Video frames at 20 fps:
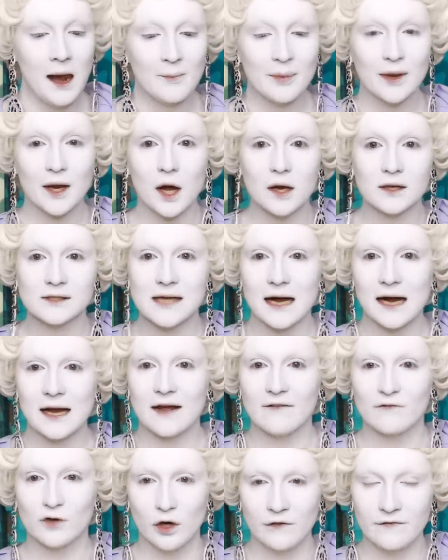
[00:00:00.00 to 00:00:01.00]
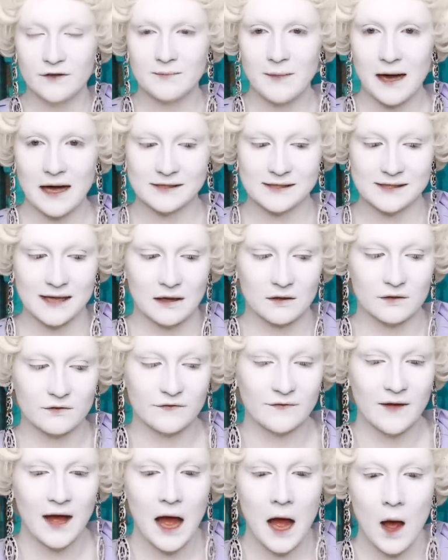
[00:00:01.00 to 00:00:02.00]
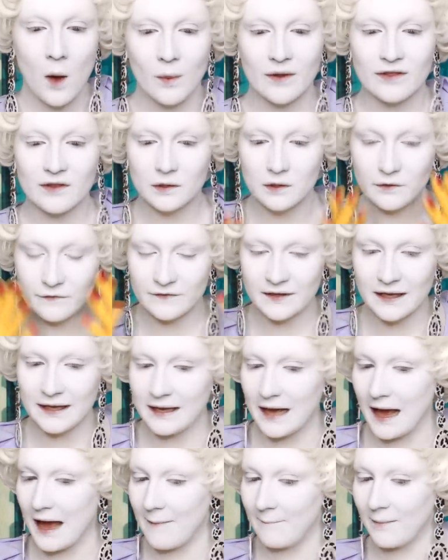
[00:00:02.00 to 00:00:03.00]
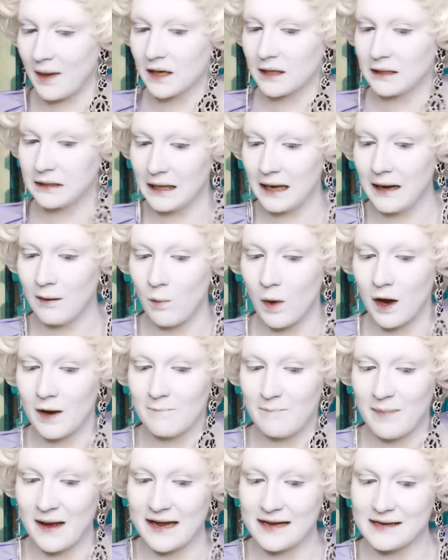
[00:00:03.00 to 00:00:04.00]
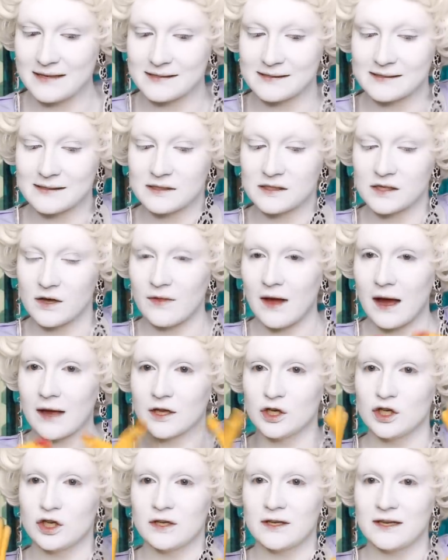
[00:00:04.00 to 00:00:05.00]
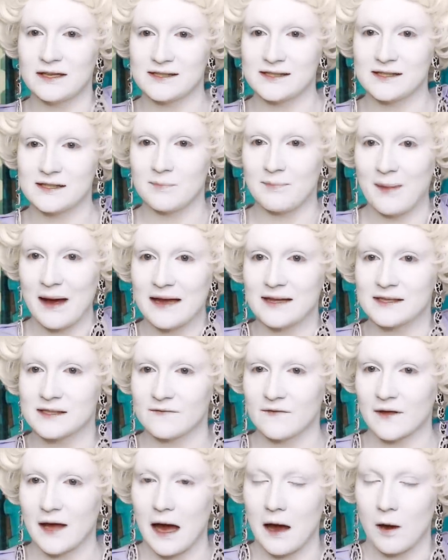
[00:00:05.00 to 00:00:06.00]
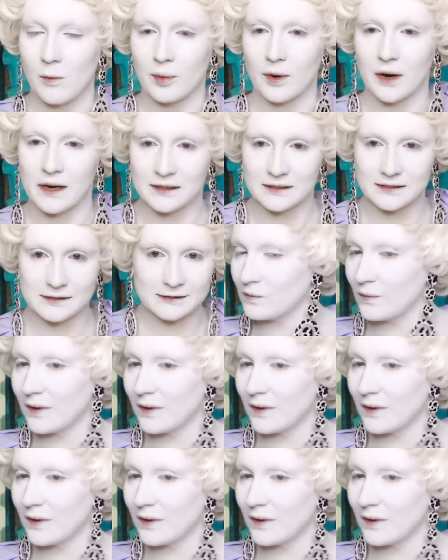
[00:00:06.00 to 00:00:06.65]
Because I have covered myself with a lovely clown white base so that I can, this is the base of the cow print.